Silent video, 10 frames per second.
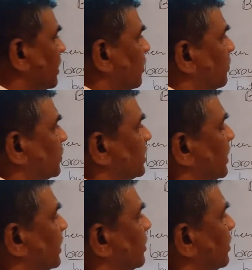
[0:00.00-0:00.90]
I
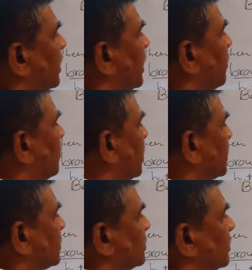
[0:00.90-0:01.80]
have
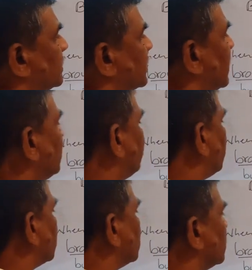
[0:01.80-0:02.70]
marked, underlined
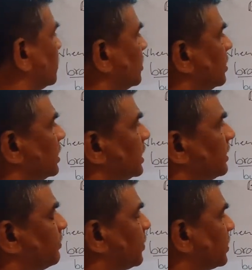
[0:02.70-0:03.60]
for
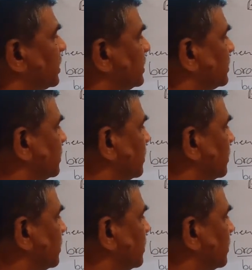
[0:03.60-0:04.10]
important